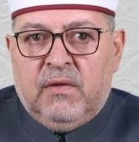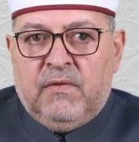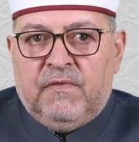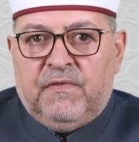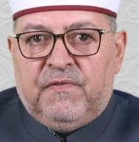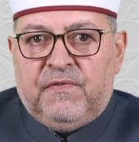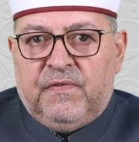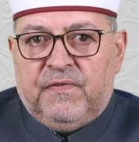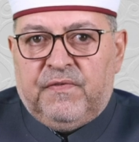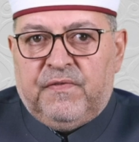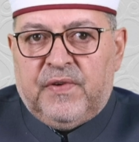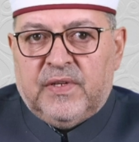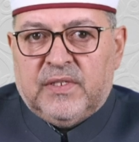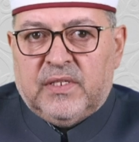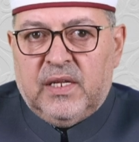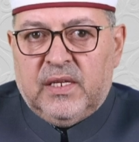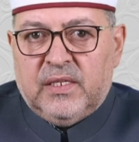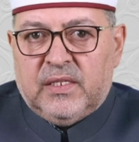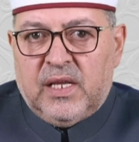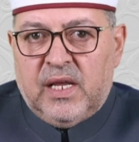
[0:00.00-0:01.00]

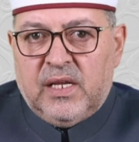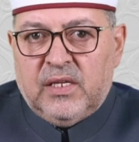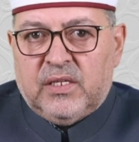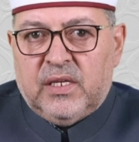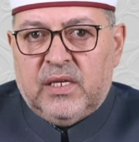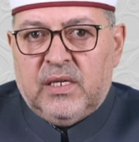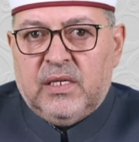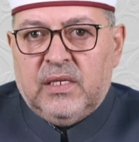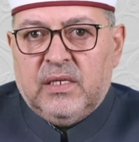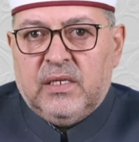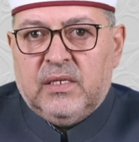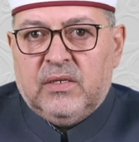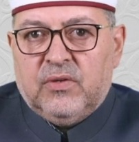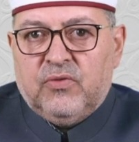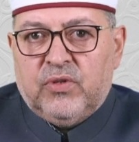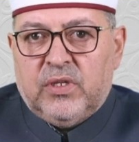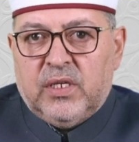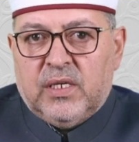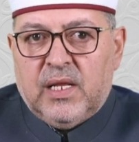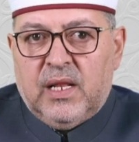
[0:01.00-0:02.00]
Facilitating
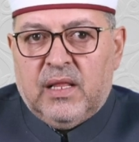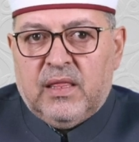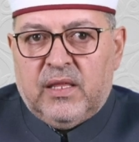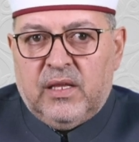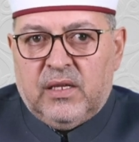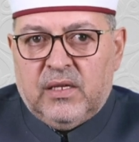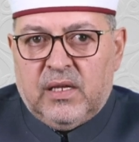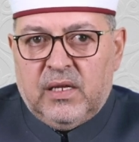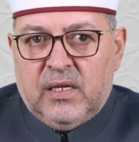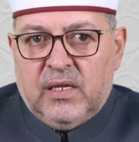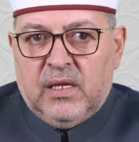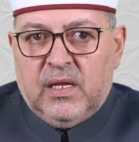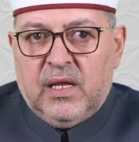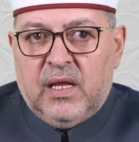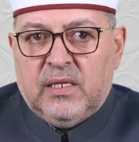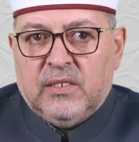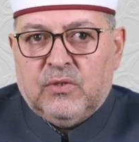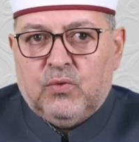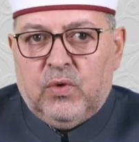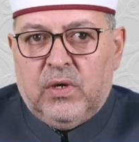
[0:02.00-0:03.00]
critical thinking
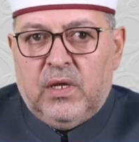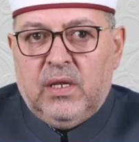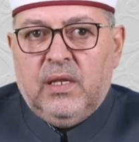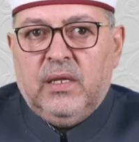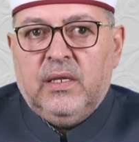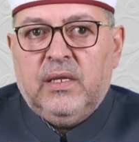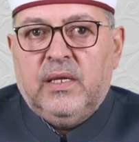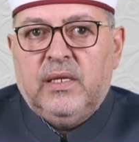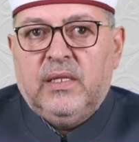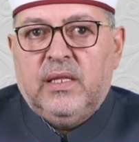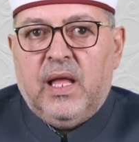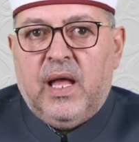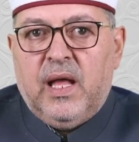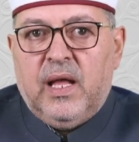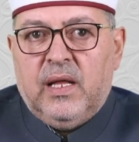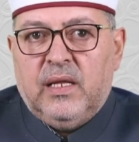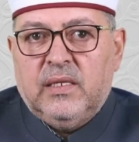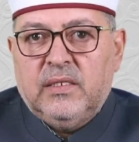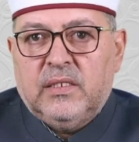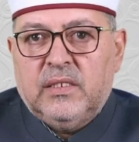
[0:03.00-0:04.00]
as well,
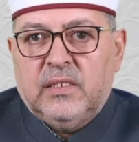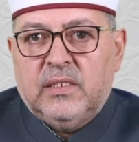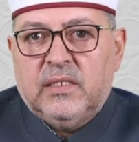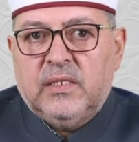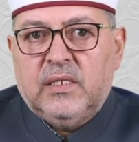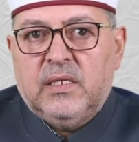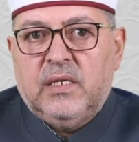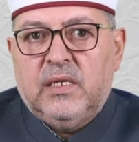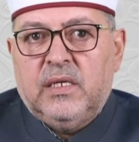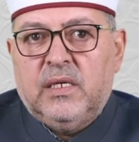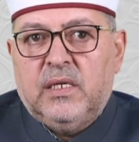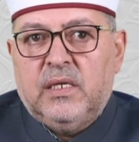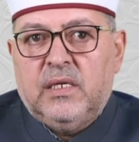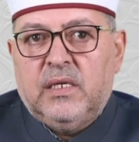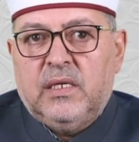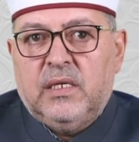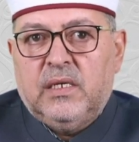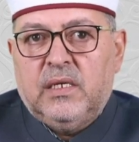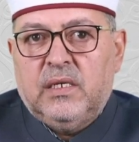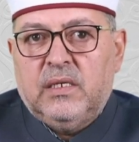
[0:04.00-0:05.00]
enhance
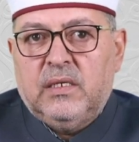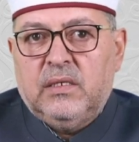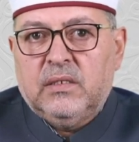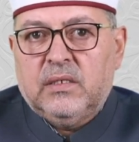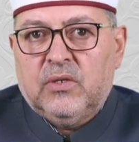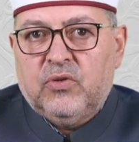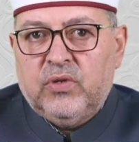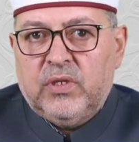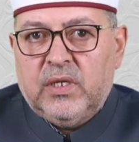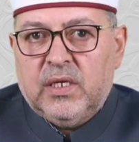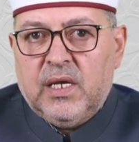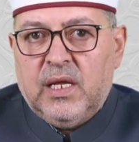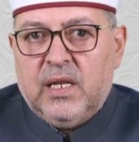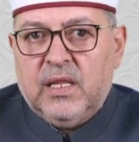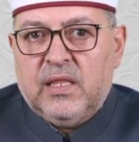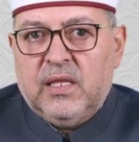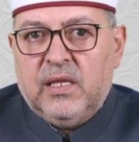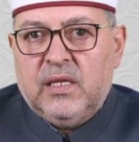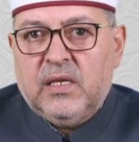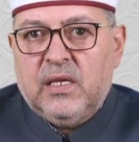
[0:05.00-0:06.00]
critical
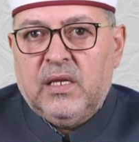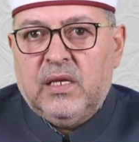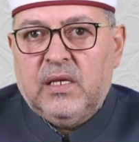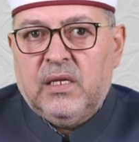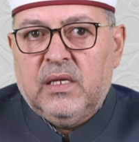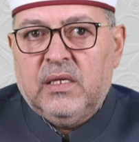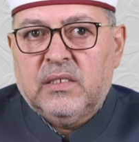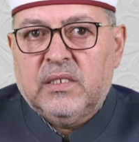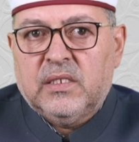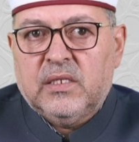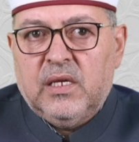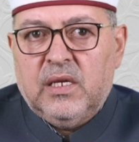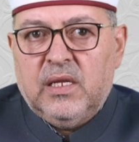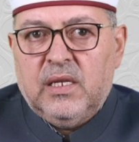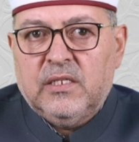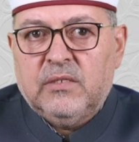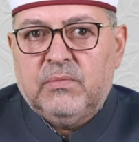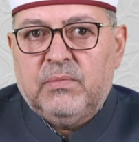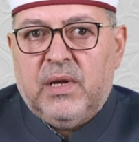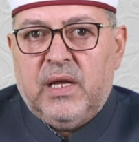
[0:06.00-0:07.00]
thinking
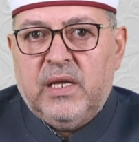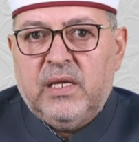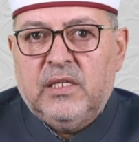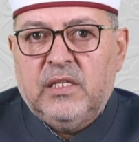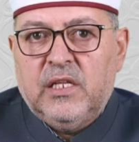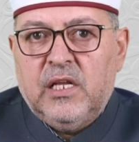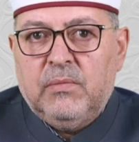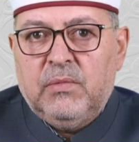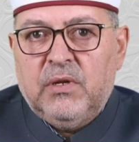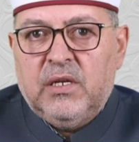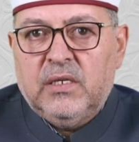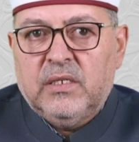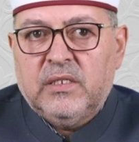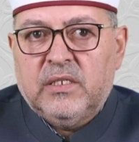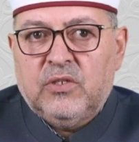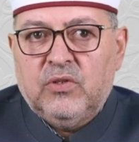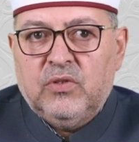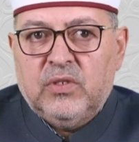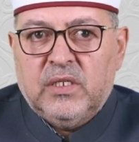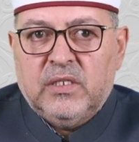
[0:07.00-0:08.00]
skills by enabling
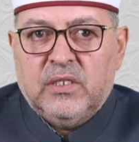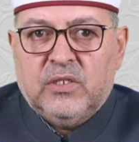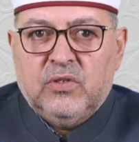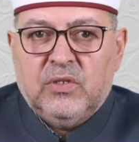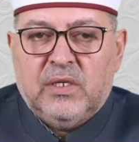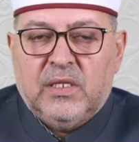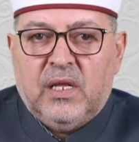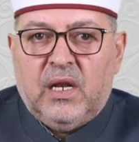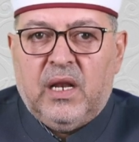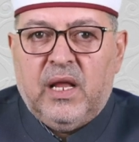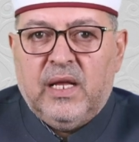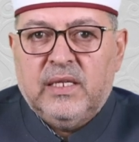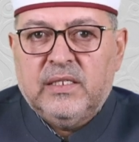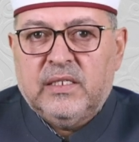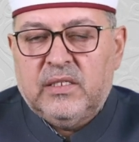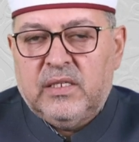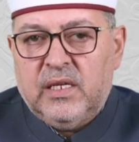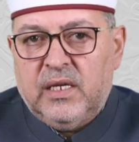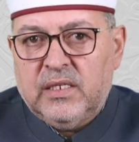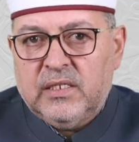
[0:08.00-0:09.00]
students to
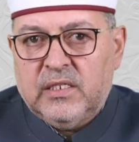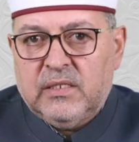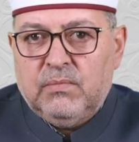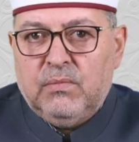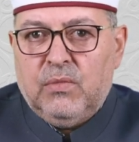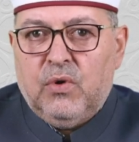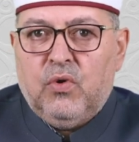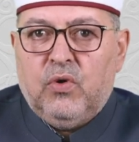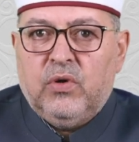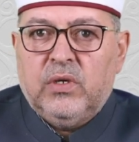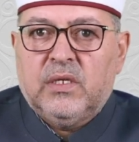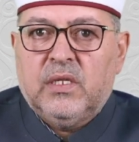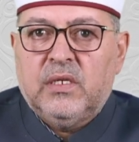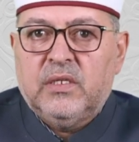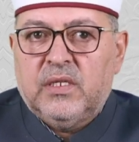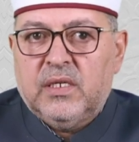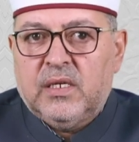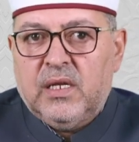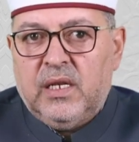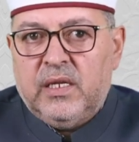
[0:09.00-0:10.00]
analyze text more
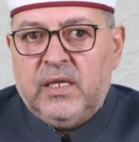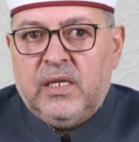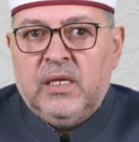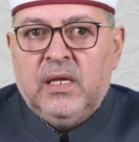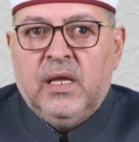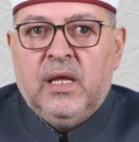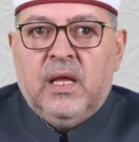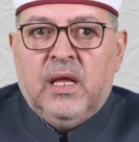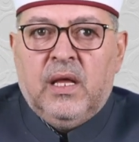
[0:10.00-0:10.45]
critically,